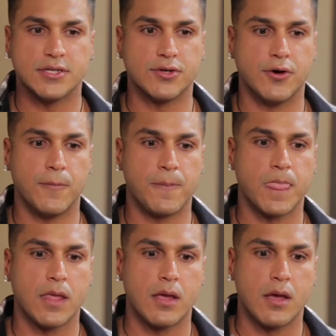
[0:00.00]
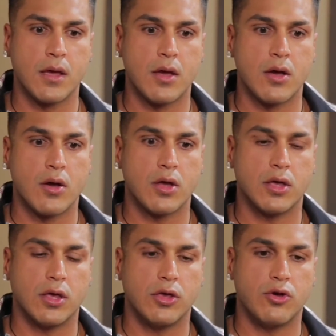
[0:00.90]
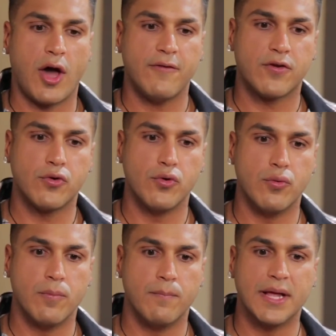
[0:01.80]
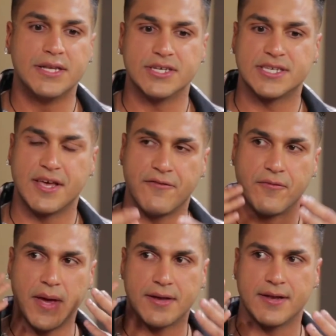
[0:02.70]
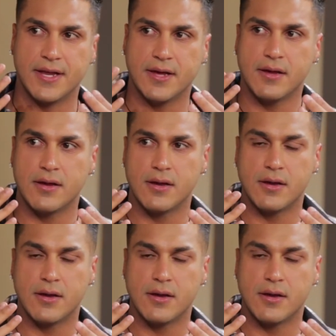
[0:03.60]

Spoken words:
So you have to build yourself mentally